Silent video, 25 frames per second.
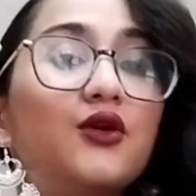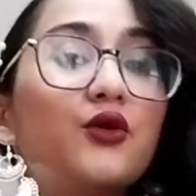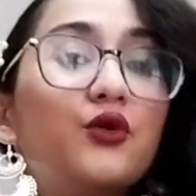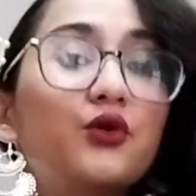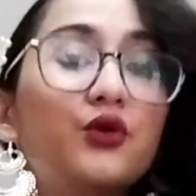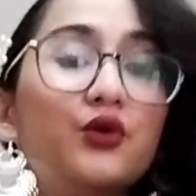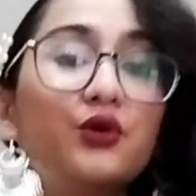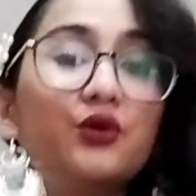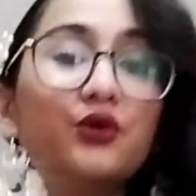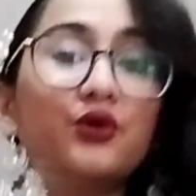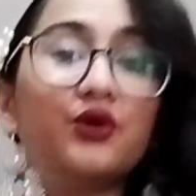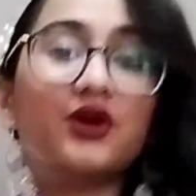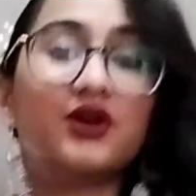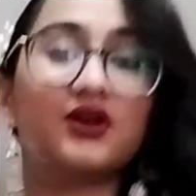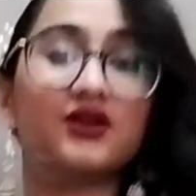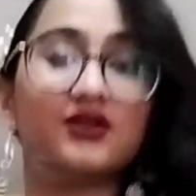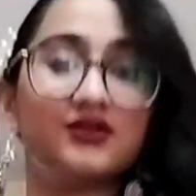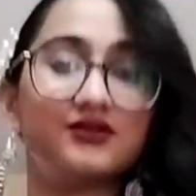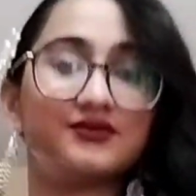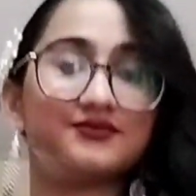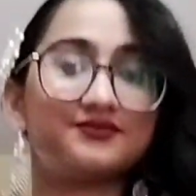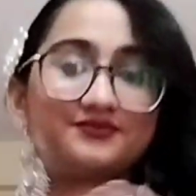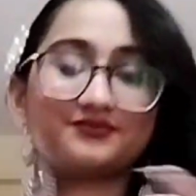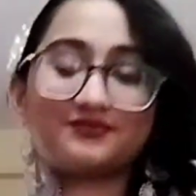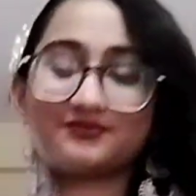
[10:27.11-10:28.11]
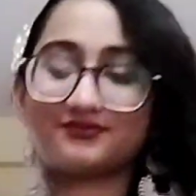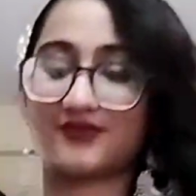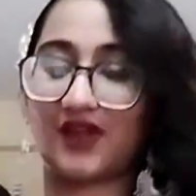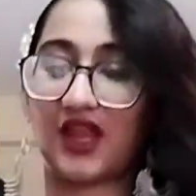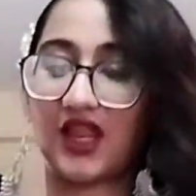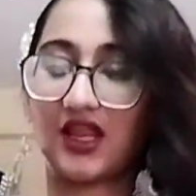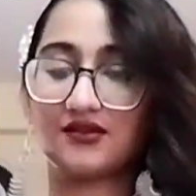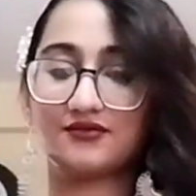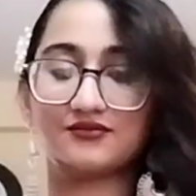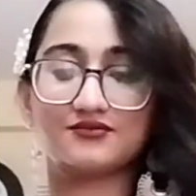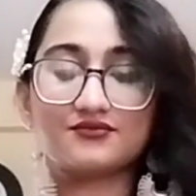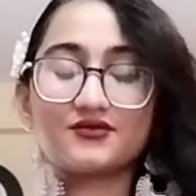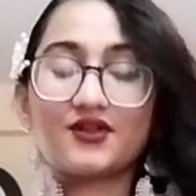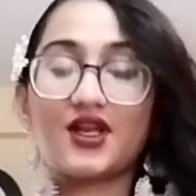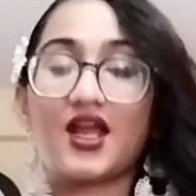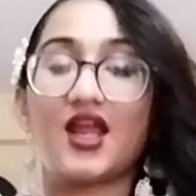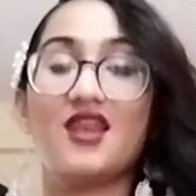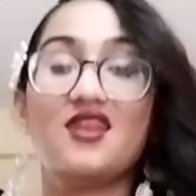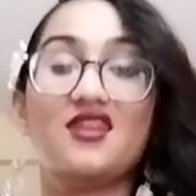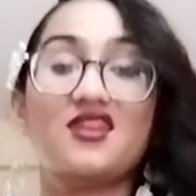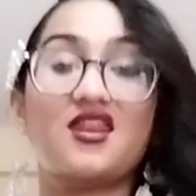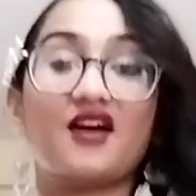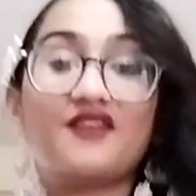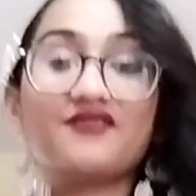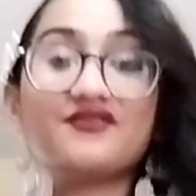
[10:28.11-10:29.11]
Ooh, I
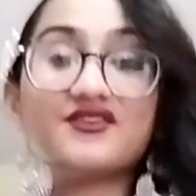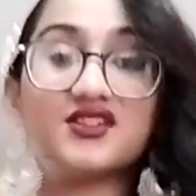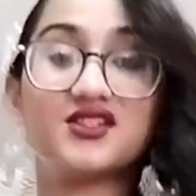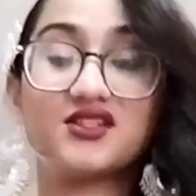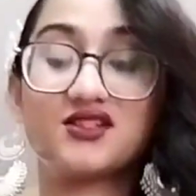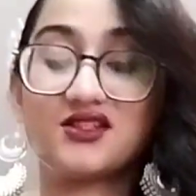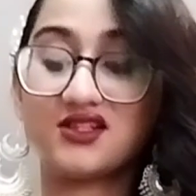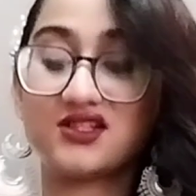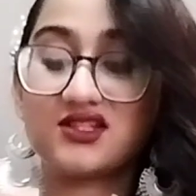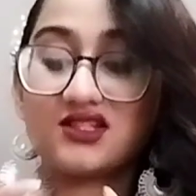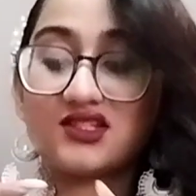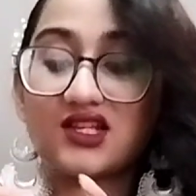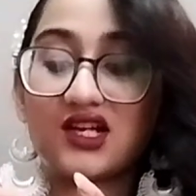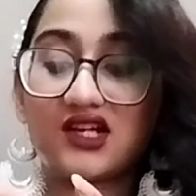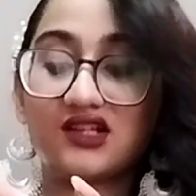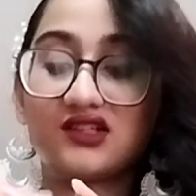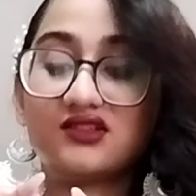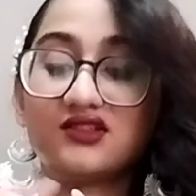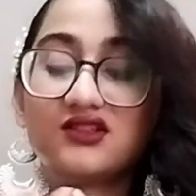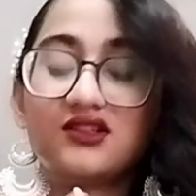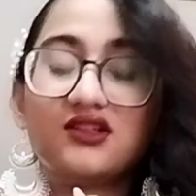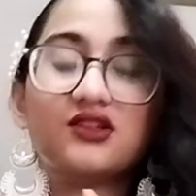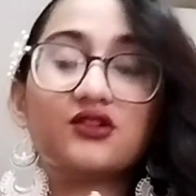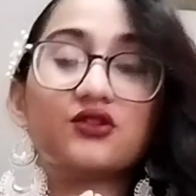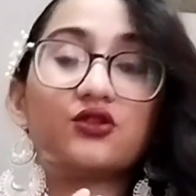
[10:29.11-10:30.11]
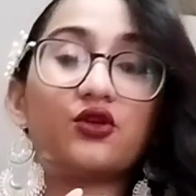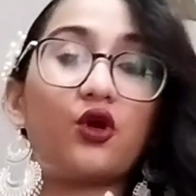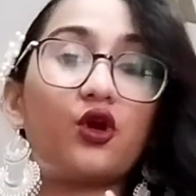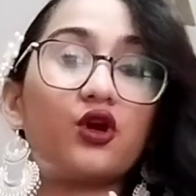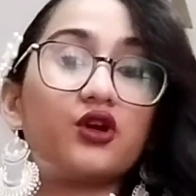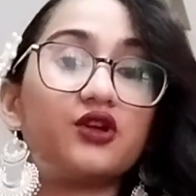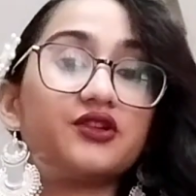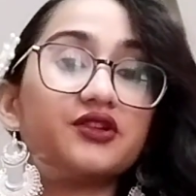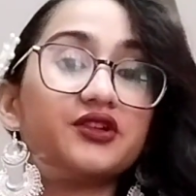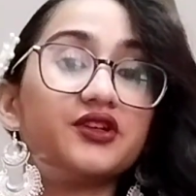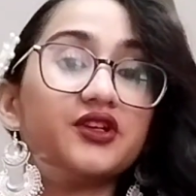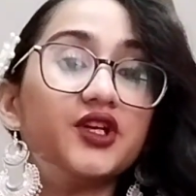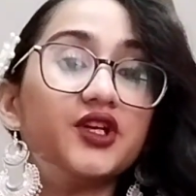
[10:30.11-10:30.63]
love this. This is subtle, not,